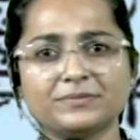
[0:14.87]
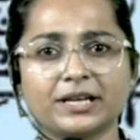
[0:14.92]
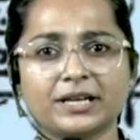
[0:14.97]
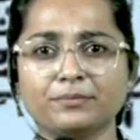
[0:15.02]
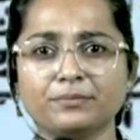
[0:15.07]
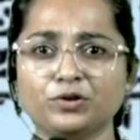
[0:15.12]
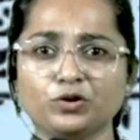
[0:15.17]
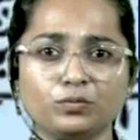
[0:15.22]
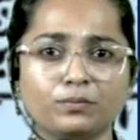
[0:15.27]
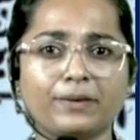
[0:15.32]

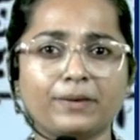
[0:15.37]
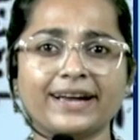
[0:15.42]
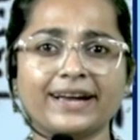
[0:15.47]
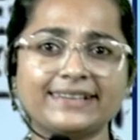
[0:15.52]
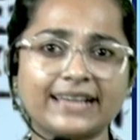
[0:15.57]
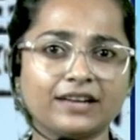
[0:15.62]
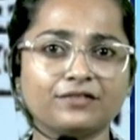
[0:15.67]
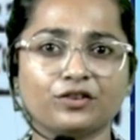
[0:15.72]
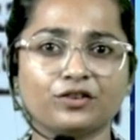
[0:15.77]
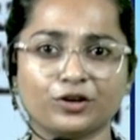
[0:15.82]
you might
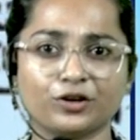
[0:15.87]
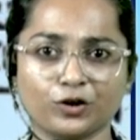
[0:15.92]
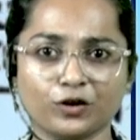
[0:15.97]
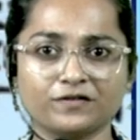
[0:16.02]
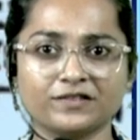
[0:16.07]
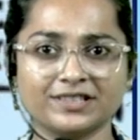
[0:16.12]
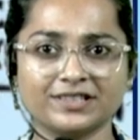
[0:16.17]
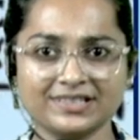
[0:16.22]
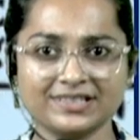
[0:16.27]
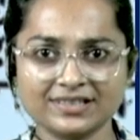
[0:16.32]
have heard of
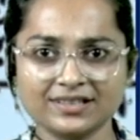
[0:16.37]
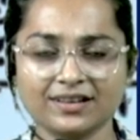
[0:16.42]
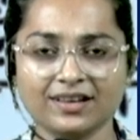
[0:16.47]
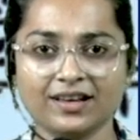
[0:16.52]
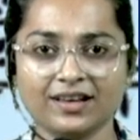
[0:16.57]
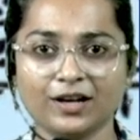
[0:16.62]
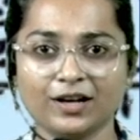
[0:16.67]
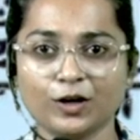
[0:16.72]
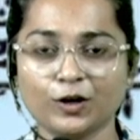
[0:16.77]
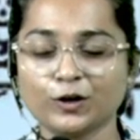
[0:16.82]
this.
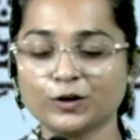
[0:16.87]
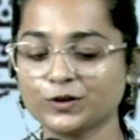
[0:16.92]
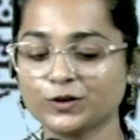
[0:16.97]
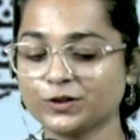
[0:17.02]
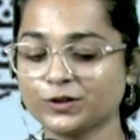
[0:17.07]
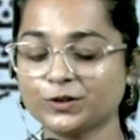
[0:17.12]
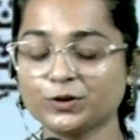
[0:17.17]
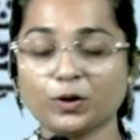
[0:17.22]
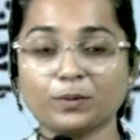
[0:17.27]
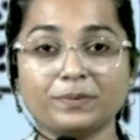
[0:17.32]
So
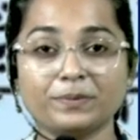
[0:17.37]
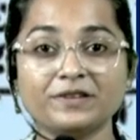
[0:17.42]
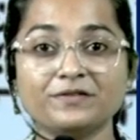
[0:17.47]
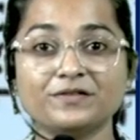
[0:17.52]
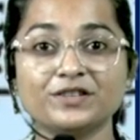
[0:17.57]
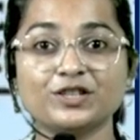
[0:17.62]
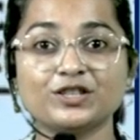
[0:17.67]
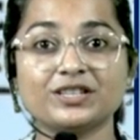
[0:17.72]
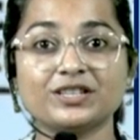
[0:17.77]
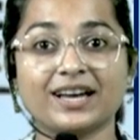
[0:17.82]
the topic
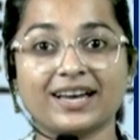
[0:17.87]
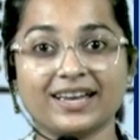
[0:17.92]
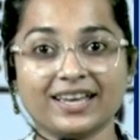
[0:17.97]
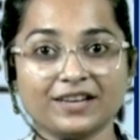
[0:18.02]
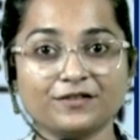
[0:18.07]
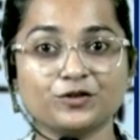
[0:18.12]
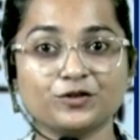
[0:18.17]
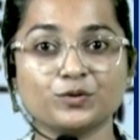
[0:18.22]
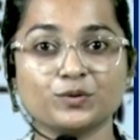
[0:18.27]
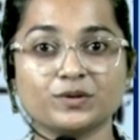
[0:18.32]
which I
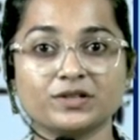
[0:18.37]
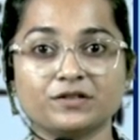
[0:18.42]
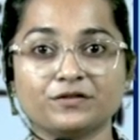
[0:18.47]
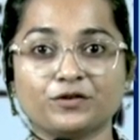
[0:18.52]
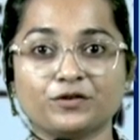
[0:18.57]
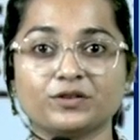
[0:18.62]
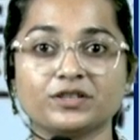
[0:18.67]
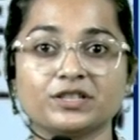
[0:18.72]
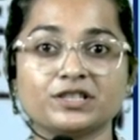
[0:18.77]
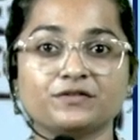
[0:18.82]
have chosen
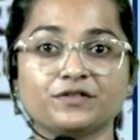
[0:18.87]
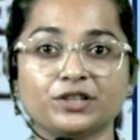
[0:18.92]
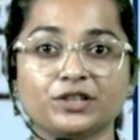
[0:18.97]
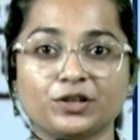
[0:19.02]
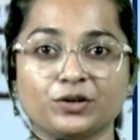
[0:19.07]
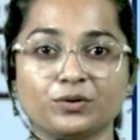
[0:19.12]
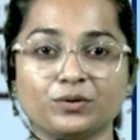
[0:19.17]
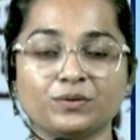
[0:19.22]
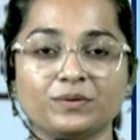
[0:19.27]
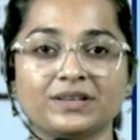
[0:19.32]
for this
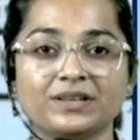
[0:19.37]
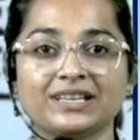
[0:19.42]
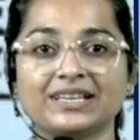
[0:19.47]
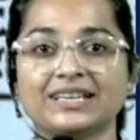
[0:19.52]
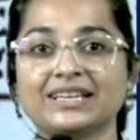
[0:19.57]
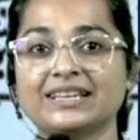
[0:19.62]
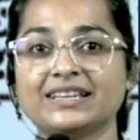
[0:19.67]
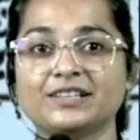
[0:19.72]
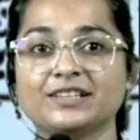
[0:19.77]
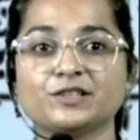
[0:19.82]
video
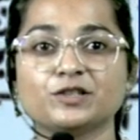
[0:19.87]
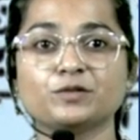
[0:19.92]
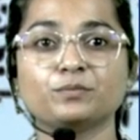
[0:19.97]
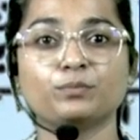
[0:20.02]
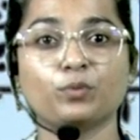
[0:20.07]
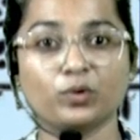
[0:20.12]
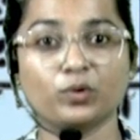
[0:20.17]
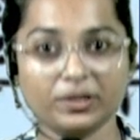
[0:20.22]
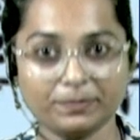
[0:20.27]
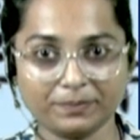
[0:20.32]
is
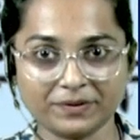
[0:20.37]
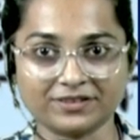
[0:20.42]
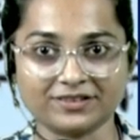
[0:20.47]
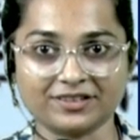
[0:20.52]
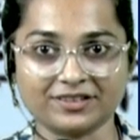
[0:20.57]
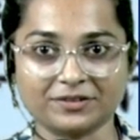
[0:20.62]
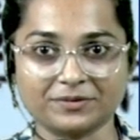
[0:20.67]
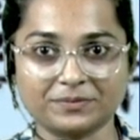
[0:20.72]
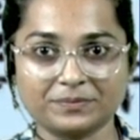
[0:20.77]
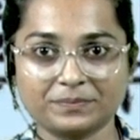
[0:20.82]
Modi
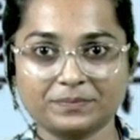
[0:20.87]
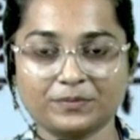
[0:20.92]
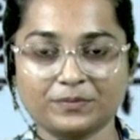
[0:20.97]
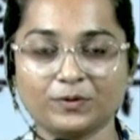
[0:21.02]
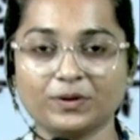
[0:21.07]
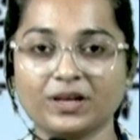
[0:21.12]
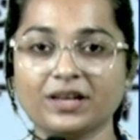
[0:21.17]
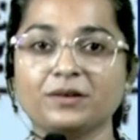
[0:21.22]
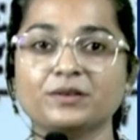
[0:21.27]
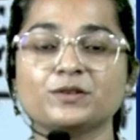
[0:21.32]
Patra.
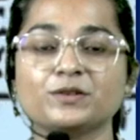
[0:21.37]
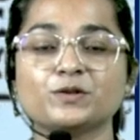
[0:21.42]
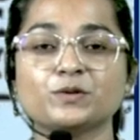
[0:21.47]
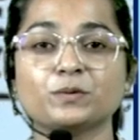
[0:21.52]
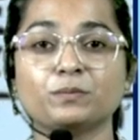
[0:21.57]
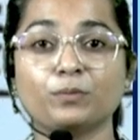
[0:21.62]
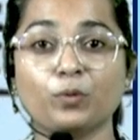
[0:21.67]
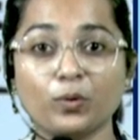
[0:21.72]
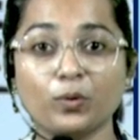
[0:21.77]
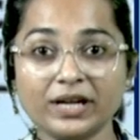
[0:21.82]
Okay, so
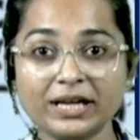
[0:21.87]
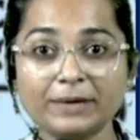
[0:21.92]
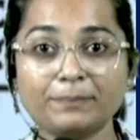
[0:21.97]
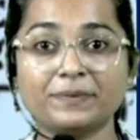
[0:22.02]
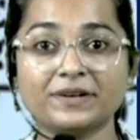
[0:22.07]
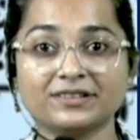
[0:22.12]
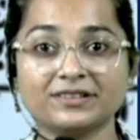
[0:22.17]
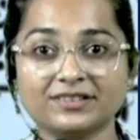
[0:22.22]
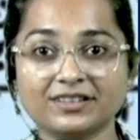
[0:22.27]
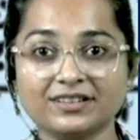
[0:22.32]
Modi
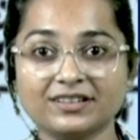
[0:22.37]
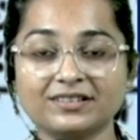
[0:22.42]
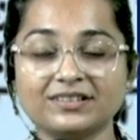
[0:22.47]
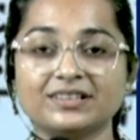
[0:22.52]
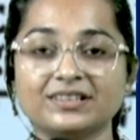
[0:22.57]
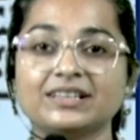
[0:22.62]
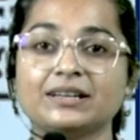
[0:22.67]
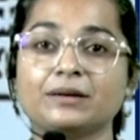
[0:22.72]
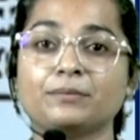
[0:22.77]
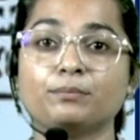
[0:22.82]
Patra,
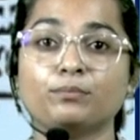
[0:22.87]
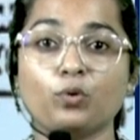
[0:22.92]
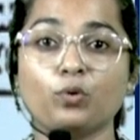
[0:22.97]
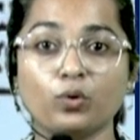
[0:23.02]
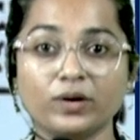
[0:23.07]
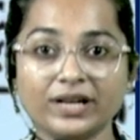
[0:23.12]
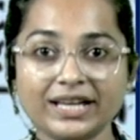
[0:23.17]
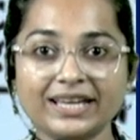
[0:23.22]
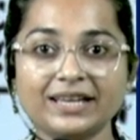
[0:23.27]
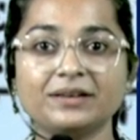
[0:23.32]

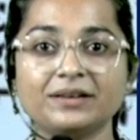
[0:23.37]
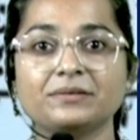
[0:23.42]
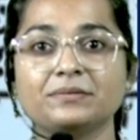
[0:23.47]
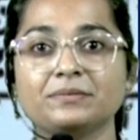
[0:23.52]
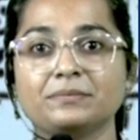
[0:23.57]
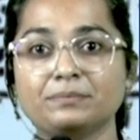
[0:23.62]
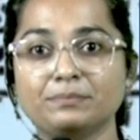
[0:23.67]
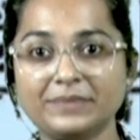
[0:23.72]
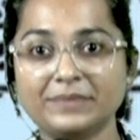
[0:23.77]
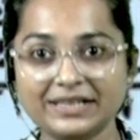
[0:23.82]
Modi
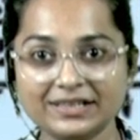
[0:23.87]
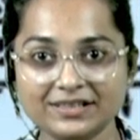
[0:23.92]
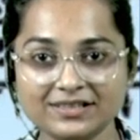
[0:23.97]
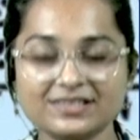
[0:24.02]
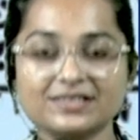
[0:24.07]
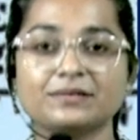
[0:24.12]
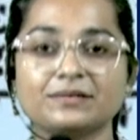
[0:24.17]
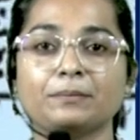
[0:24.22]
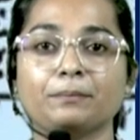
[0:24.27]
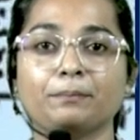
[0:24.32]

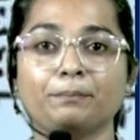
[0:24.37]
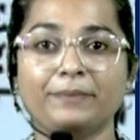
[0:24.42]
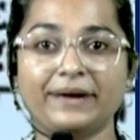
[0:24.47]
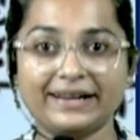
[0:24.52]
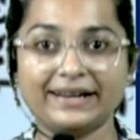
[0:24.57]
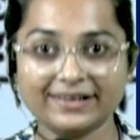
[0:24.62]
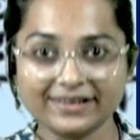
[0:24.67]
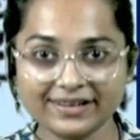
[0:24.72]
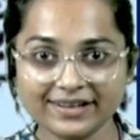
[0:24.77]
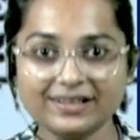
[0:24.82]
means
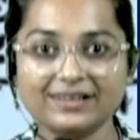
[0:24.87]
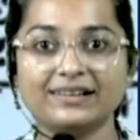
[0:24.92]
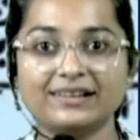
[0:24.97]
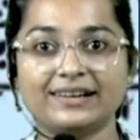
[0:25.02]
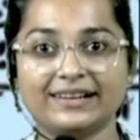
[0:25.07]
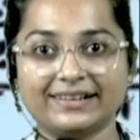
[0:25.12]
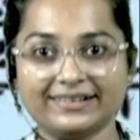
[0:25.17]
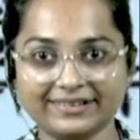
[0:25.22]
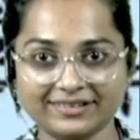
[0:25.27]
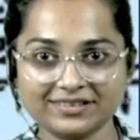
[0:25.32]
bended
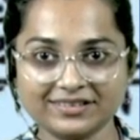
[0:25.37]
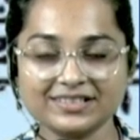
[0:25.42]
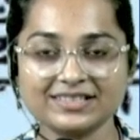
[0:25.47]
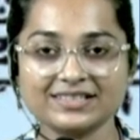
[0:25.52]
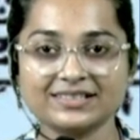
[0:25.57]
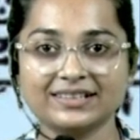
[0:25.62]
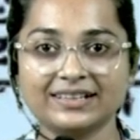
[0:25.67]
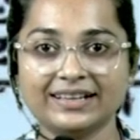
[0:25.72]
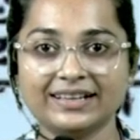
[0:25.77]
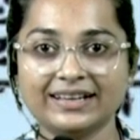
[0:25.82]
letters.
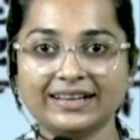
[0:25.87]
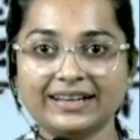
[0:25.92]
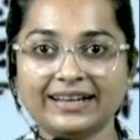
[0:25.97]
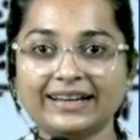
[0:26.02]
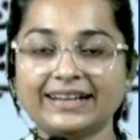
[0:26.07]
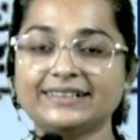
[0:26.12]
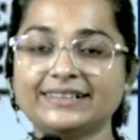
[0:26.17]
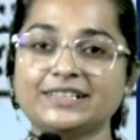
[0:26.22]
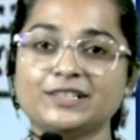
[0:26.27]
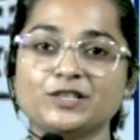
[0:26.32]

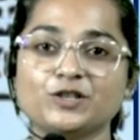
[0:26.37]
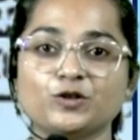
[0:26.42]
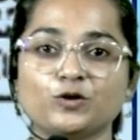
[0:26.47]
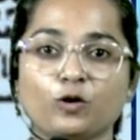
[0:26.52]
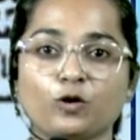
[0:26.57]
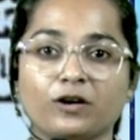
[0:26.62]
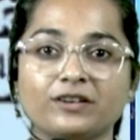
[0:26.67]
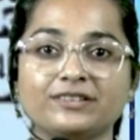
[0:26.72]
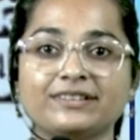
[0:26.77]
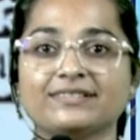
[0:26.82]
It is
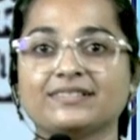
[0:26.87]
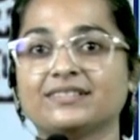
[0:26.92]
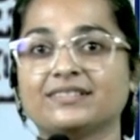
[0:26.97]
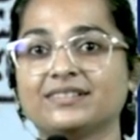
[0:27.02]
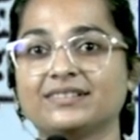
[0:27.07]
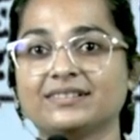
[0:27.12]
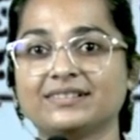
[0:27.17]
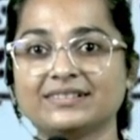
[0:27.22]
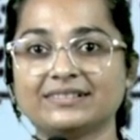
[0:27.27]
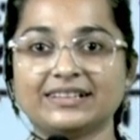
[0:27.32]
not
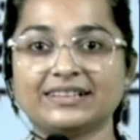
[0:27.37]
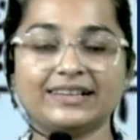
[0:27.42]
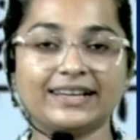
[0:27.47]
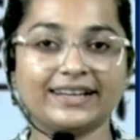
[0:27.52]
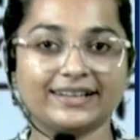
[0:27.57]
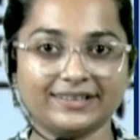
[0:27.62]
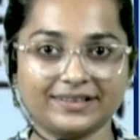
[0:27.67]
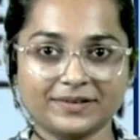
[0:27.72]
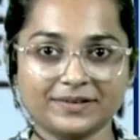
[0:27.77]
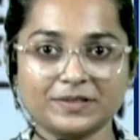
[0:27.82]
the
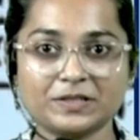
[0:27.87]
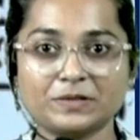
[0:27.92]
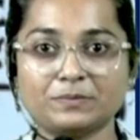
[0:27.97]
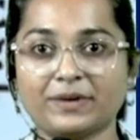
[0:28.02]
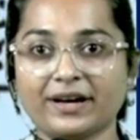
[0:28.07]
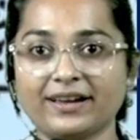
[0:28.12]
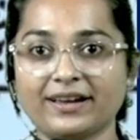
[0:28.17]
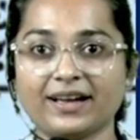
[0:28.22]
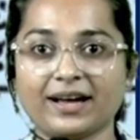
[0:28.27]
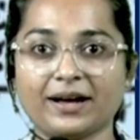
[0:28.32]
letters
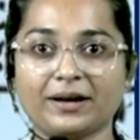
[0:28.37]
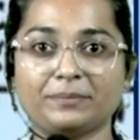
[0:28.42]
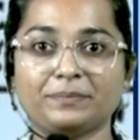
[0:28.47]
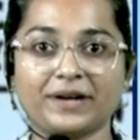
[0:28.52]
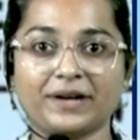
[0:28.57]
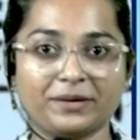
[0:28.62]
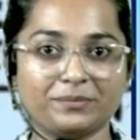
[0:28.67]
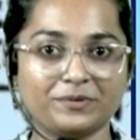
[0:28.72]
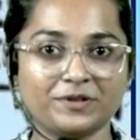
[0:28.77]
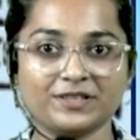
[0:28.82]
by our
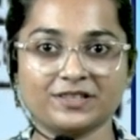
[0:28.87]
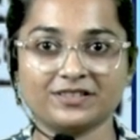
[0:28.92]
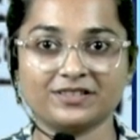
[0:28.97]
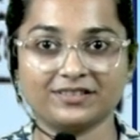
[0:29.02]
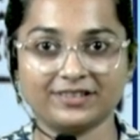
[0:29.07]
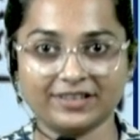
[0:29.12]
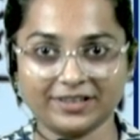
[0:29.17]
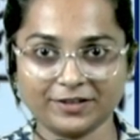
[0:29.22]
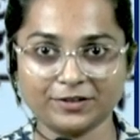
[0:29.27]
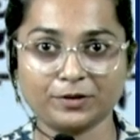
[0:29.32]
Prime Minister
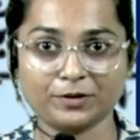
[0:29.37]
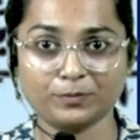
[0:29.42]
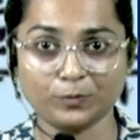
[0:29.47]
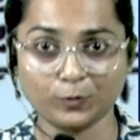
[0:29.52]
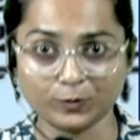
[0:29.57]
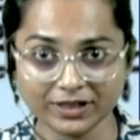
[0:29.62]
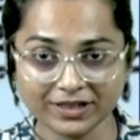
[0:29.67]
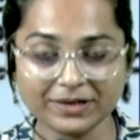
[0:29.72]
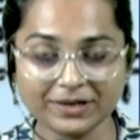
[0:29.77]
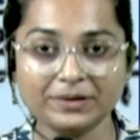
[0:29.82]
Narendra
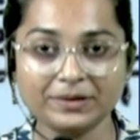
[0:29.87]
Modi,